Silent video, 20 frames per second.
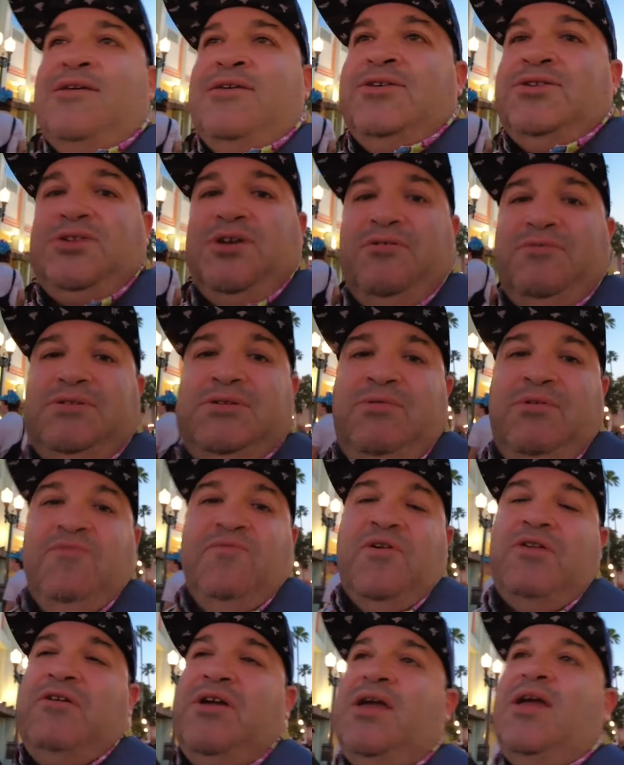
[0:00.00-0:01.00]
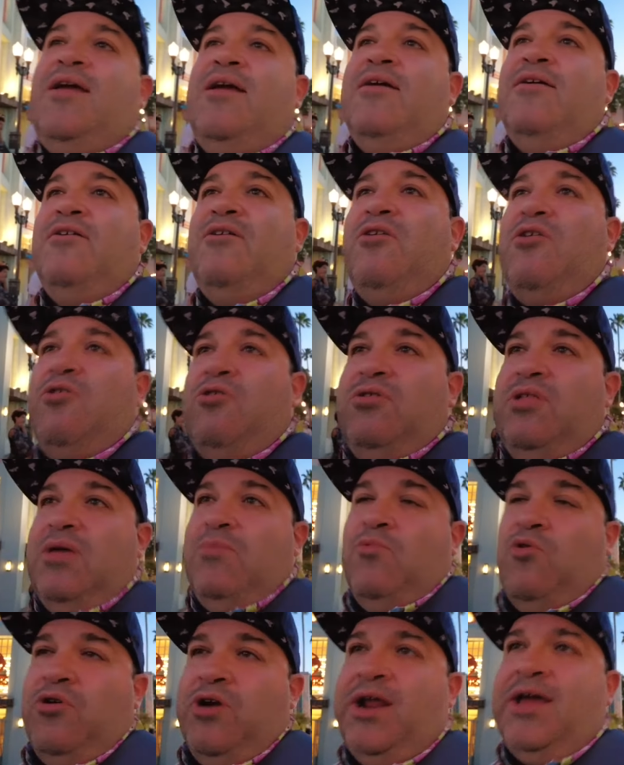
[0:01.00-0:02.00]
So it's going to be a very early
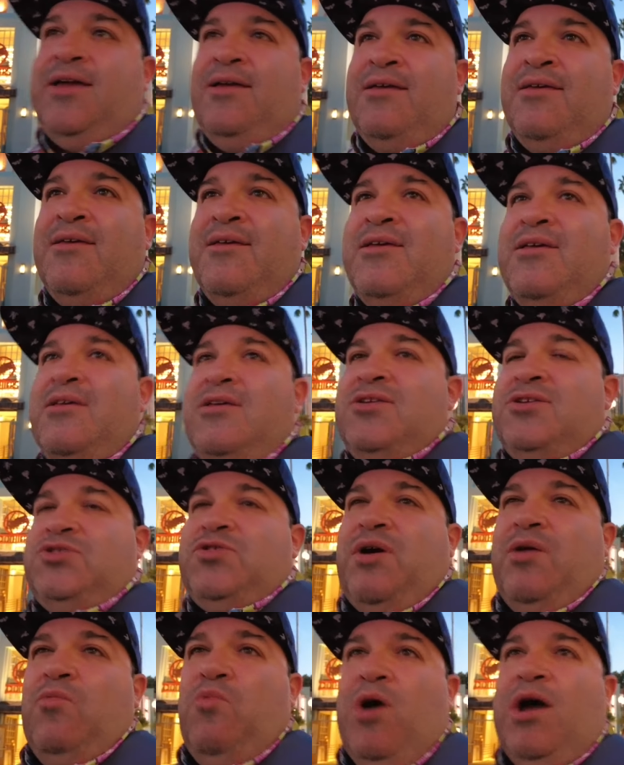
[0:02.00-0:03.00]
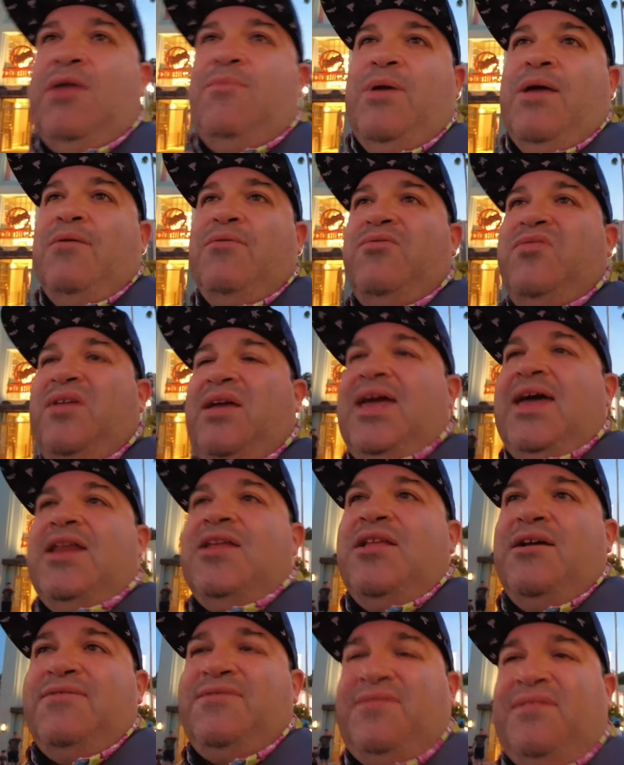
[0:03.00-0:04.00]
morning. So I want to be able to get
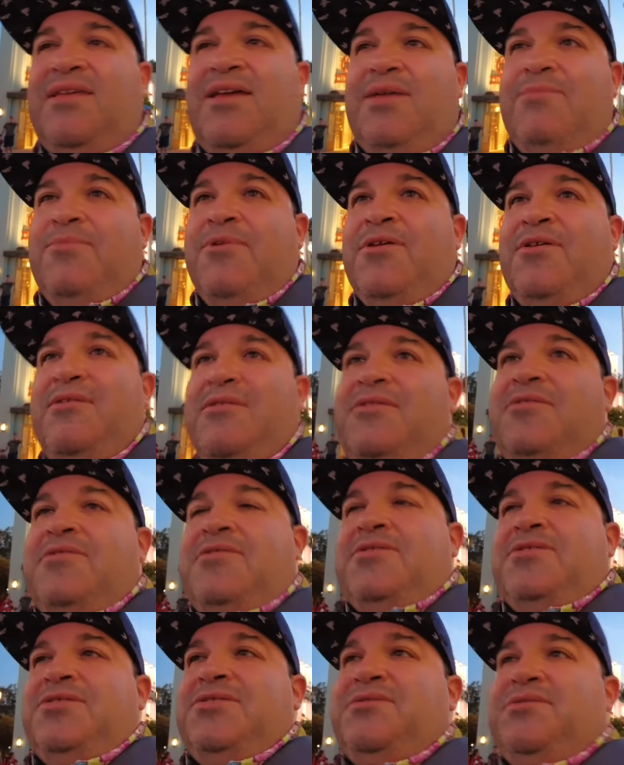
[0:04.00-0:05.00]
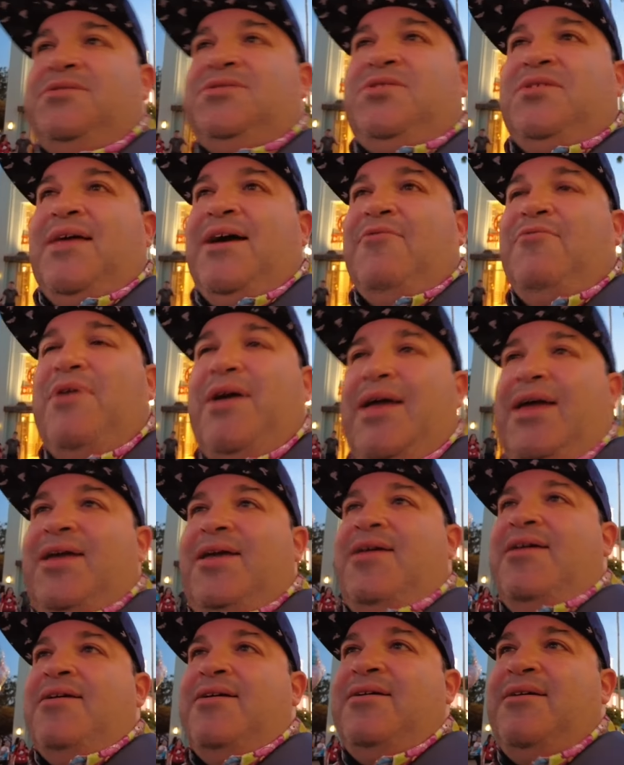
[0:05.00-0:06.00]
enough sleep so that way
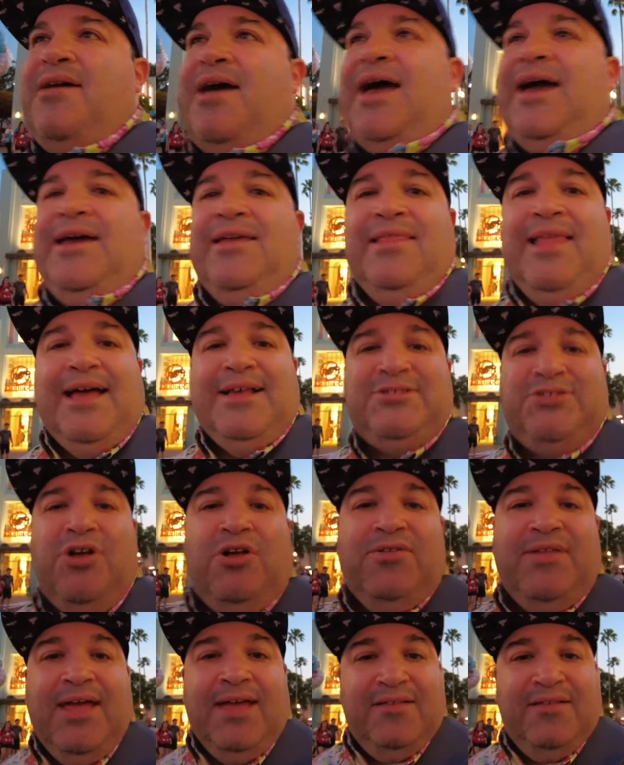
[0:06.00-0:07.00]
I can last all day